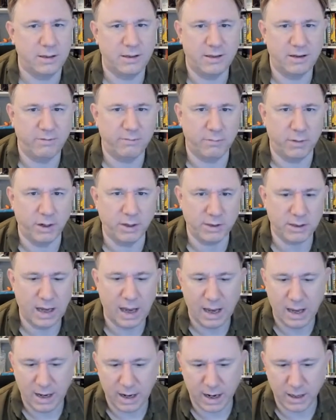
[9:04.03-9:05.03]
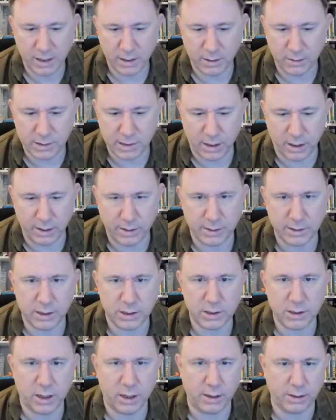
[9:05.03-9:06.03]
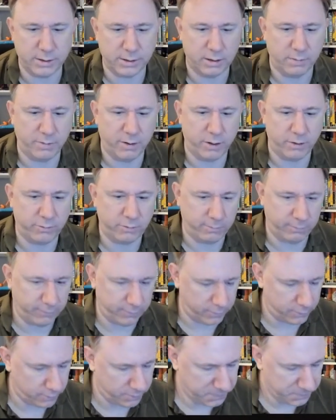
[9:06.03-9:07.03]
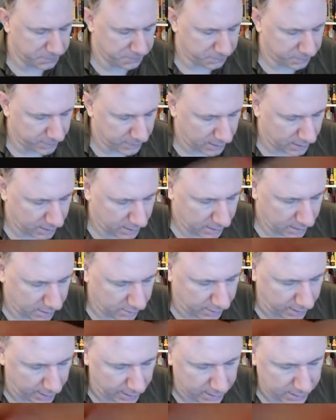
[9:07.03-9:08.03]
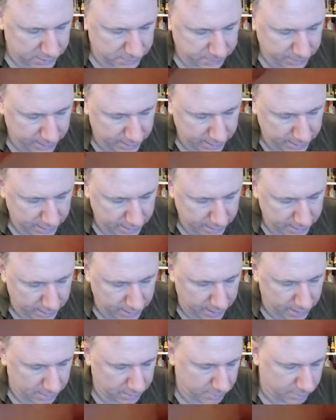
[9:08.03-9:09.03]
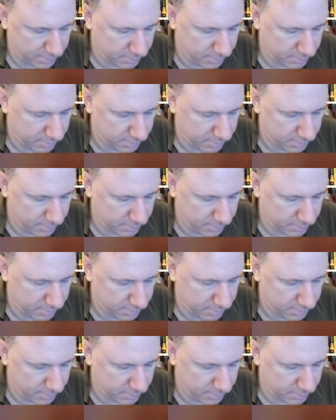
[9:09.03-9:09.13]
Never mind. I think those lines are the tiles of the bathroom floor. Okay, let's peg that there.